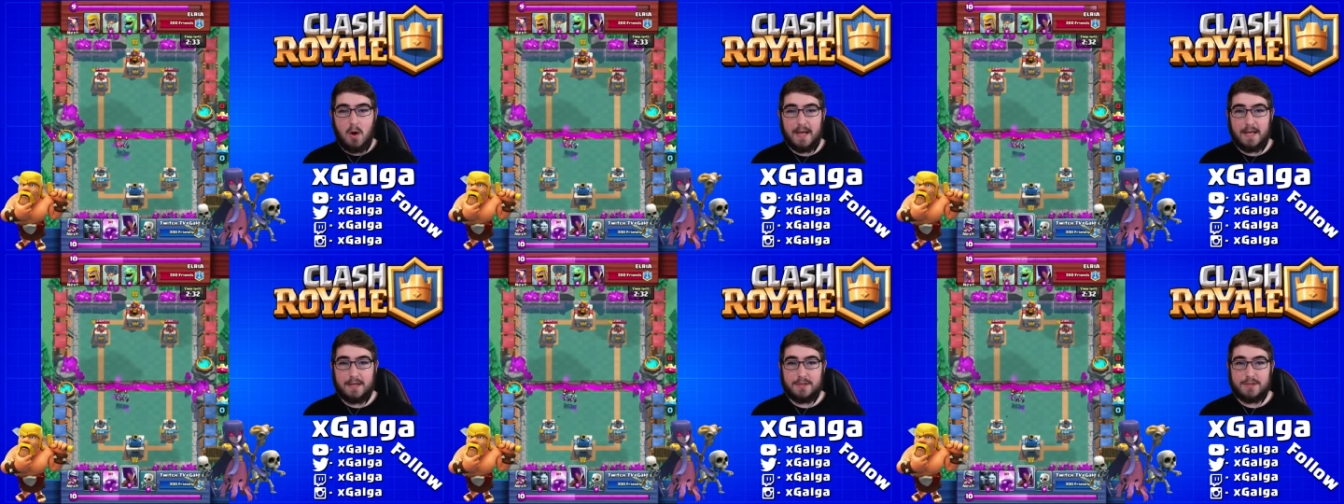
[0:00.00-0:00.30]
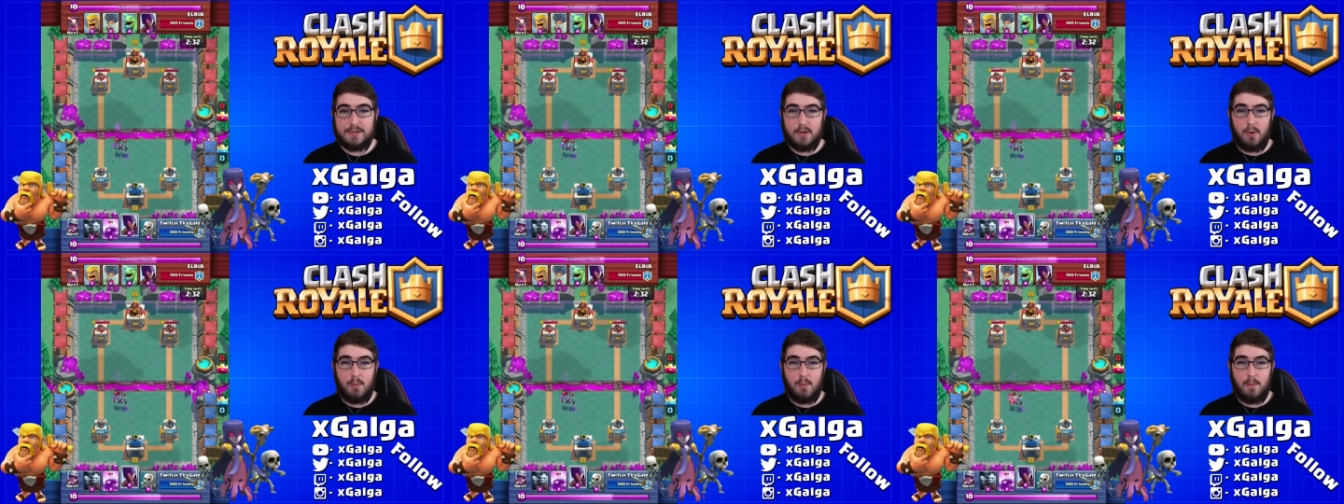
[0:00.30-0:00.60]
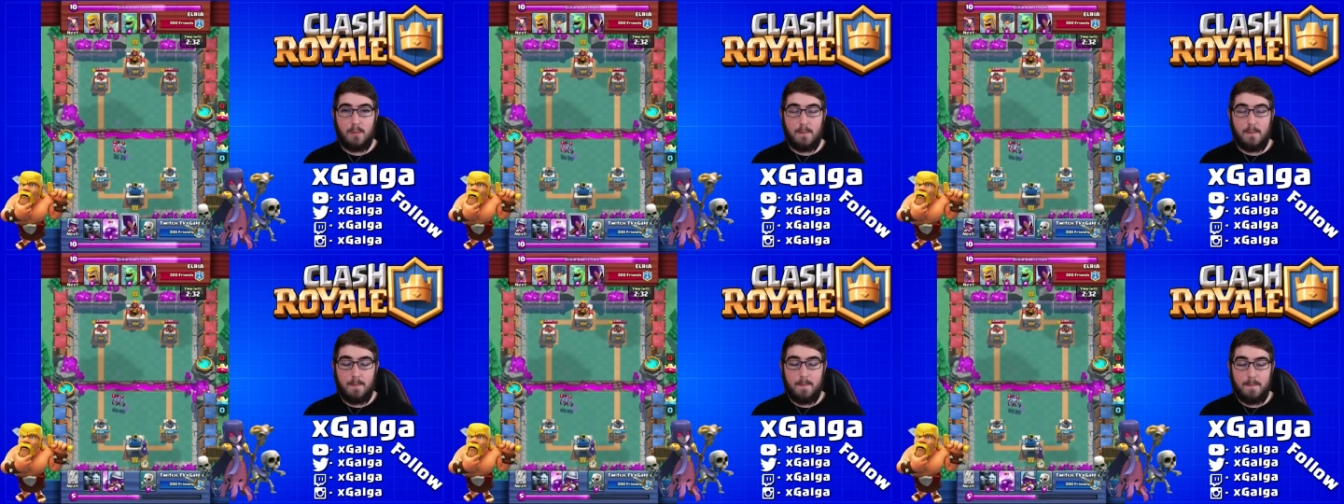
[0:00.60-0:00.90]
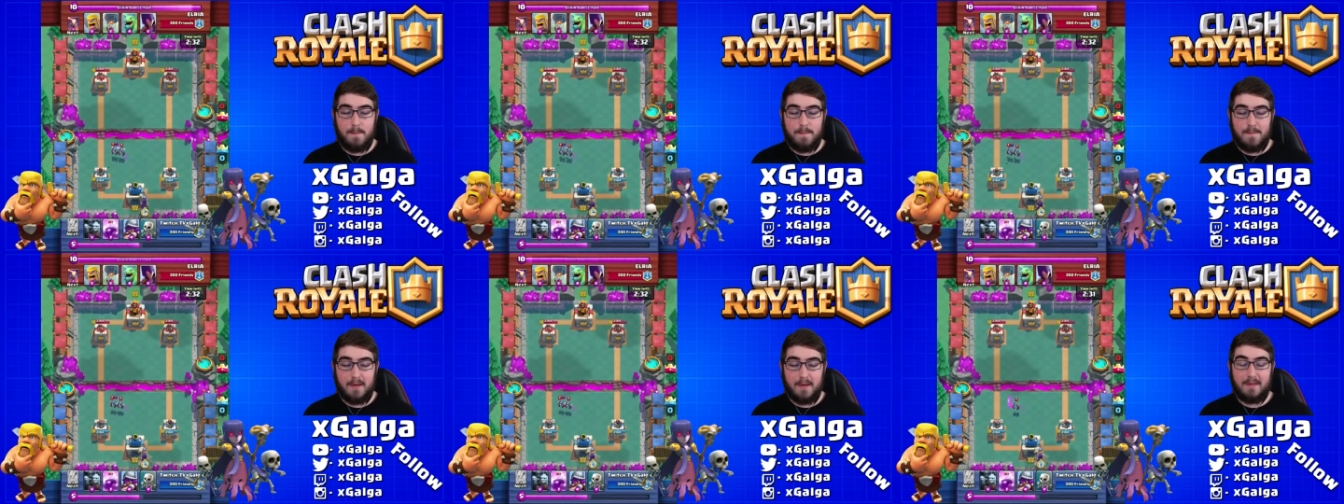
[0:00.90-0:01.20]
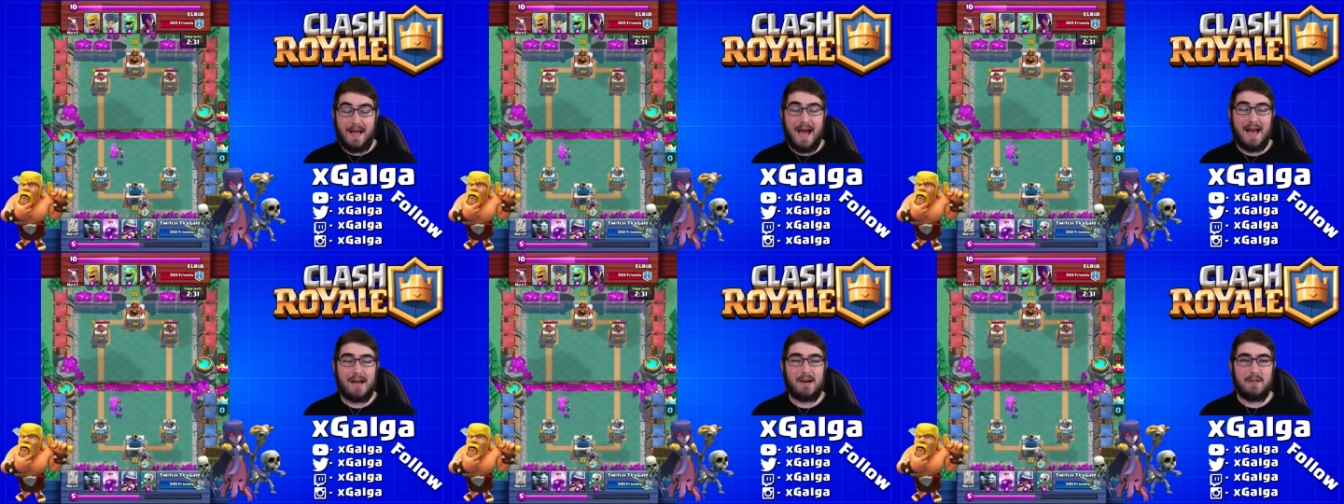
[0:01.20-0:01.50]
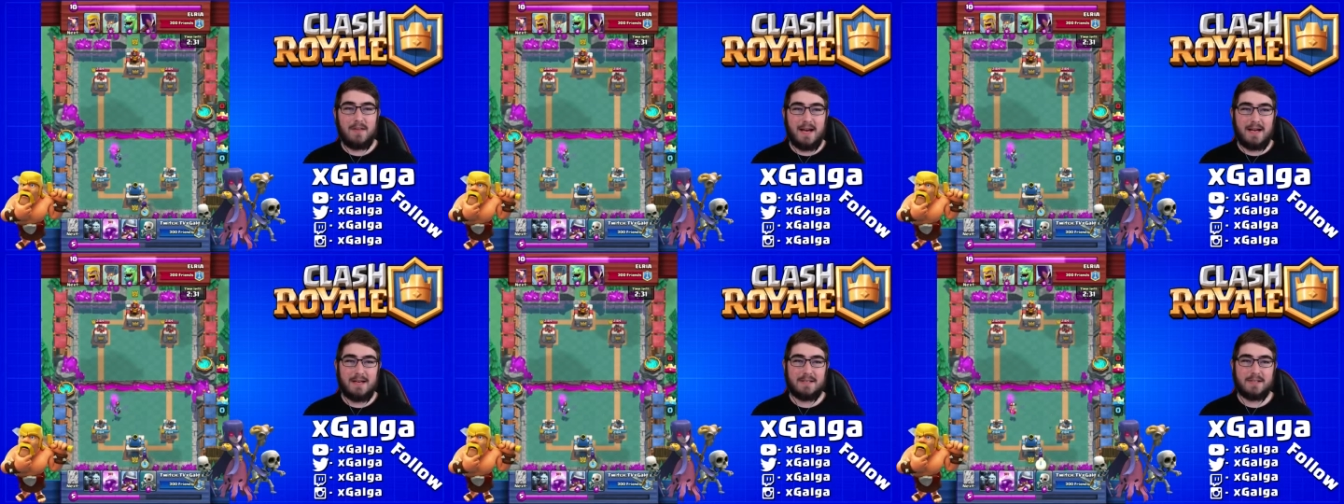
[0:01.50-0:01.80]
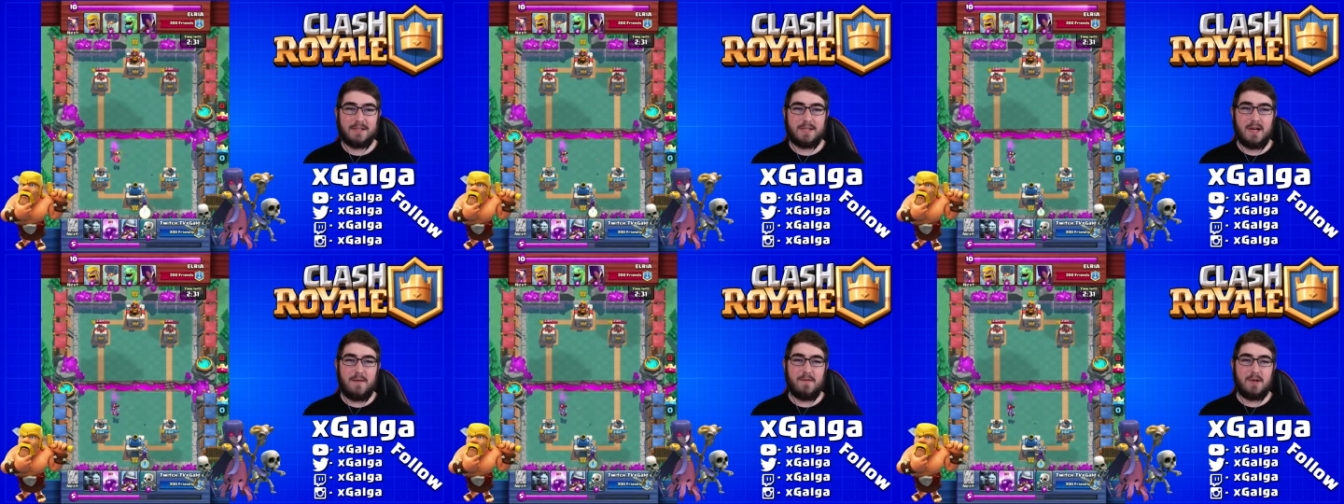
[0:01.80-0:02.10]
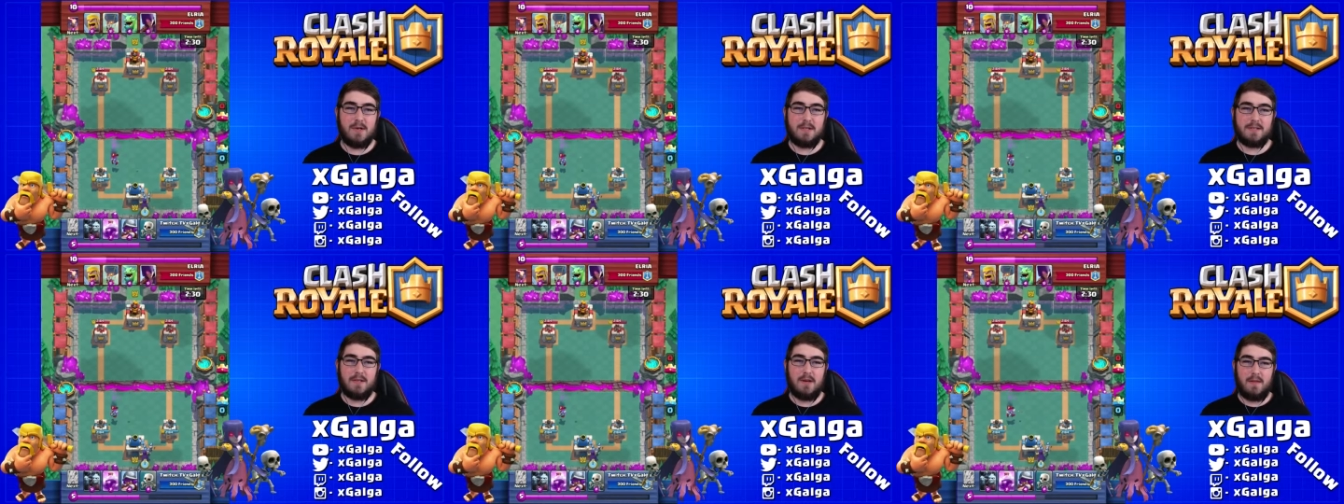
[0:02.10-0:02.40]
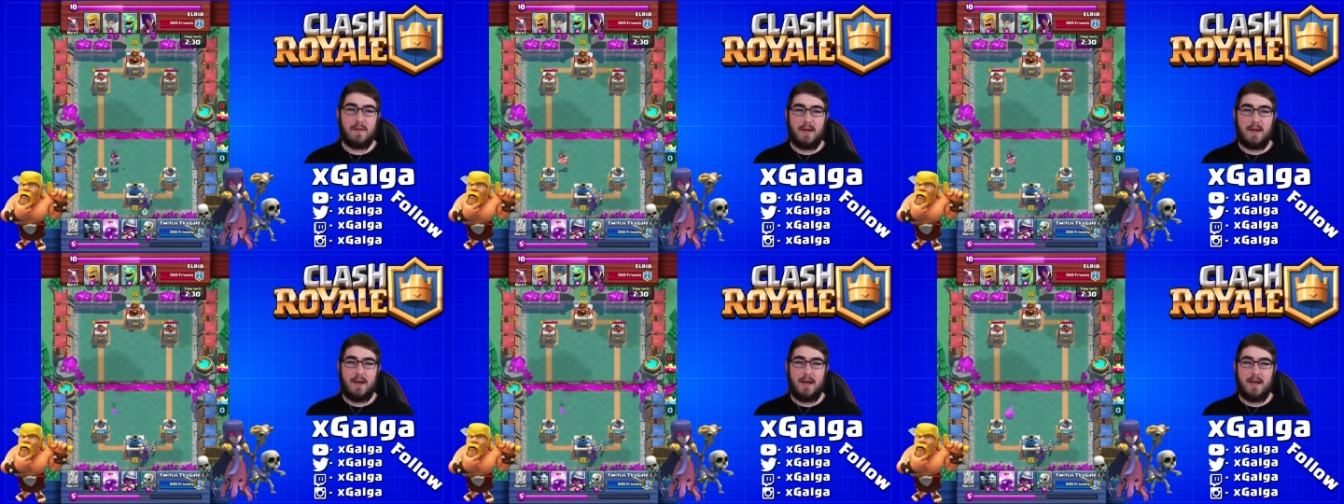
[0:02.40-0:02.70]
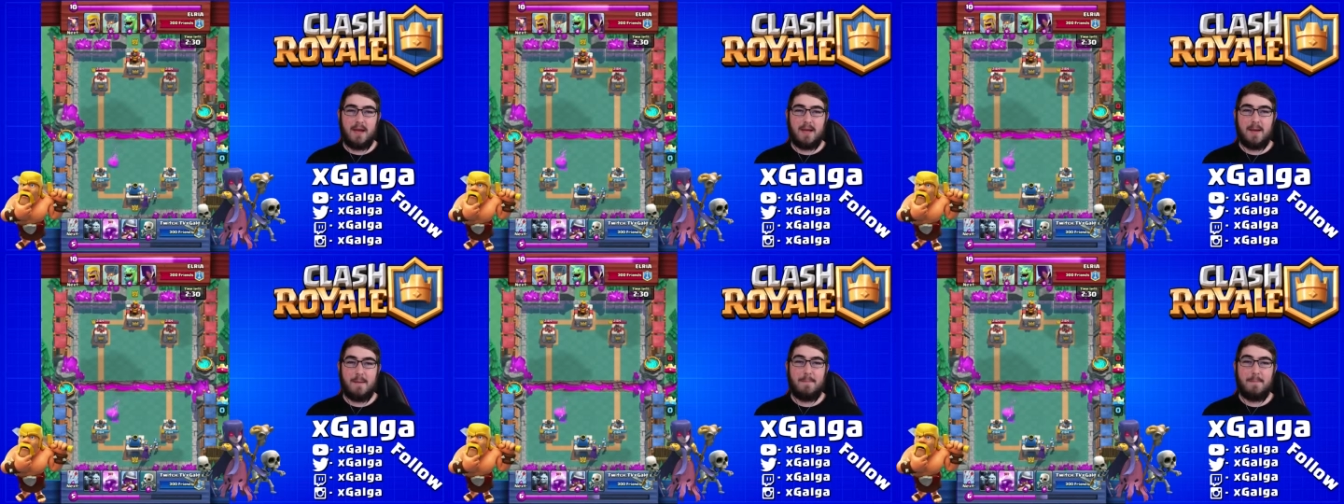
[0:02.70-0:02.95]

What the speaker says: Okay, so the ladder that I discovered is on a